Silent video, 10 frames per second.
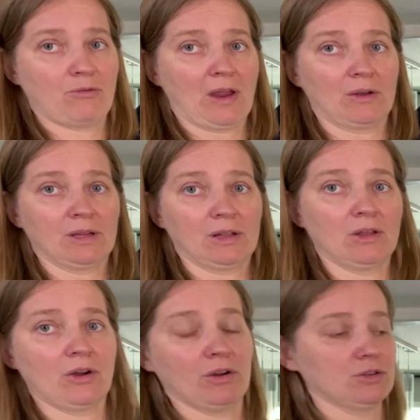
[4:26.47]
fairly
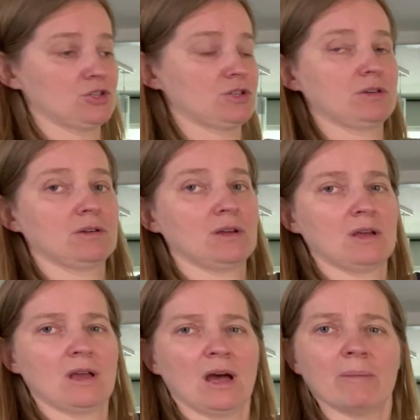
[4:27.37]
large,
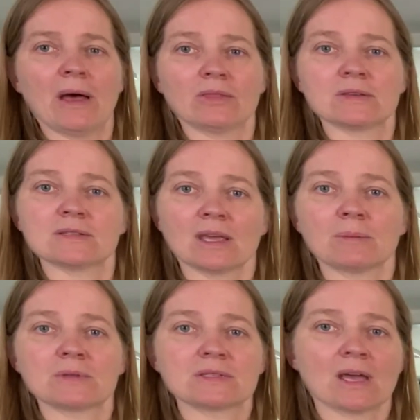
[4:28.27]
about the
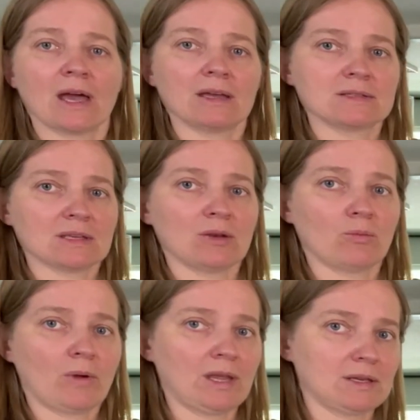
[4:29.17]
same size
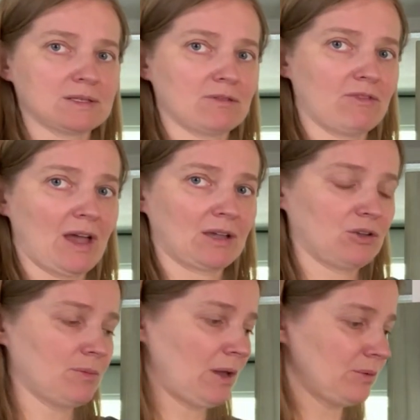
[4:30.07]
and weight as a
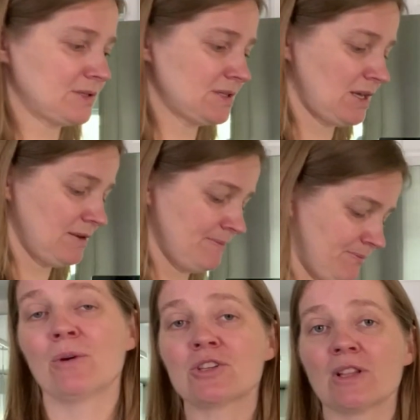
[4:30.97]
vacuum, I would say,
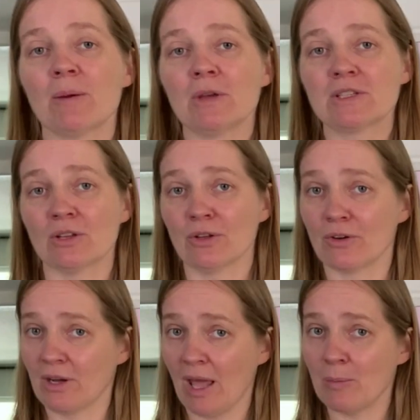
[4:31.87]
which led me to
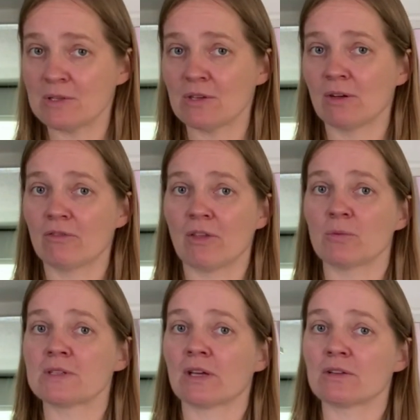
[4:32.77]
look on Amazon if there
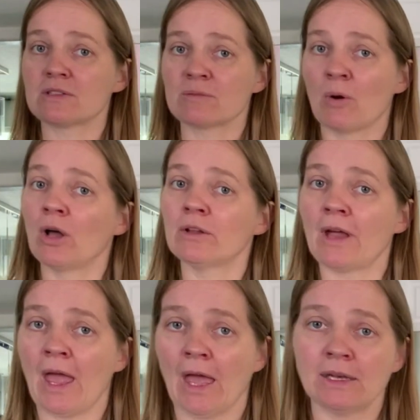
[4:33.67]
was like a smaller
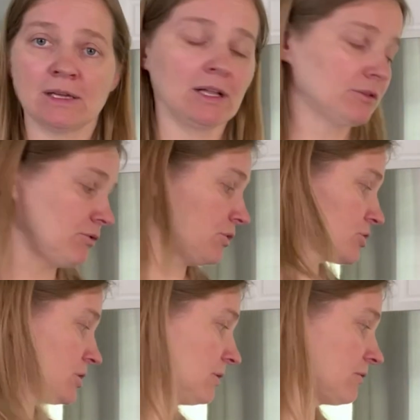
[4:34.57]
handheld
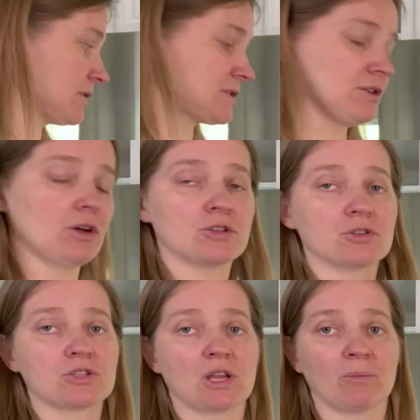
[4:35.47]
version of this
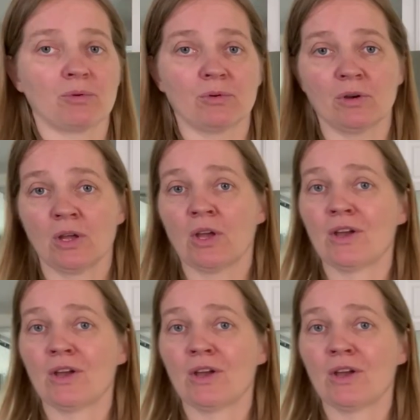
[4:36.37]
larger shampoo